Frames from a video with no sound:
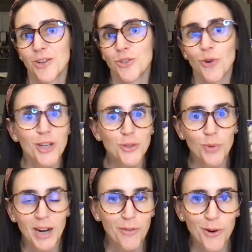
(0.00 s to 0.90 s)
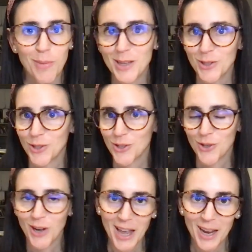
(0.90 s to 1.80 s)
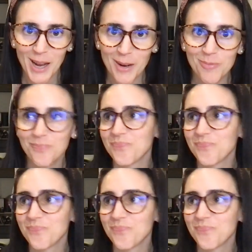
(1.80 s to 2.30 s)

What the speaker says: Trust whatever messages you're getting.